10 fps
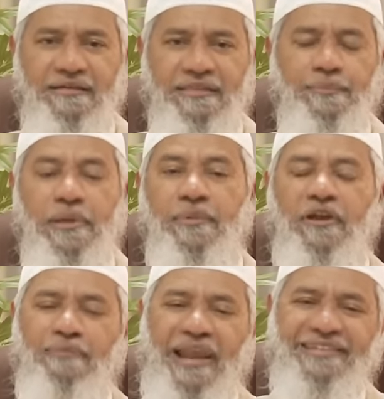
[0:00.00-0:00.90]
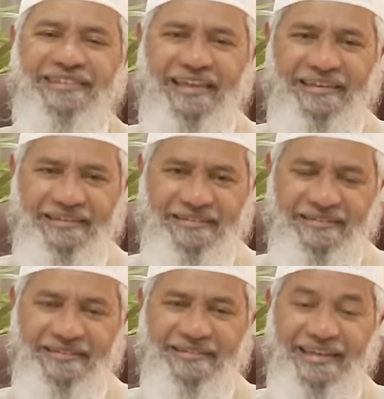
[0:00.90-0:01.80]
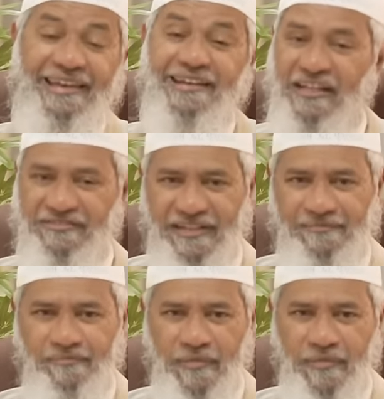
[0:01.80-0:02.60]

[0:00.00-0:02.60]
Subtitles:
the people of Palestine in Gaza.